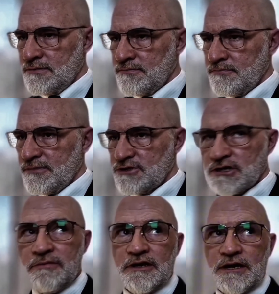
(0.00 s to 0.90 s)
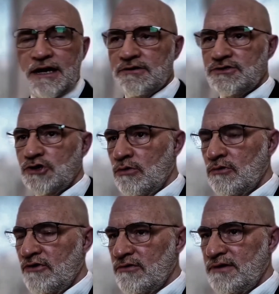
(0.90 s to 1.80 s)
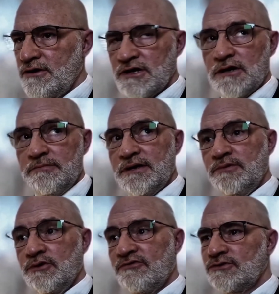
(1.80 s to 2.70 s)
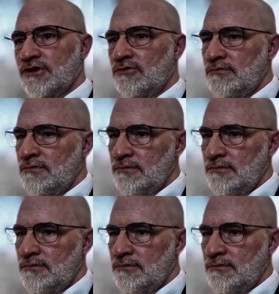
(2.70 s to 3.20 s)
There's going to be an iron dome over America, a big, beautiful dome.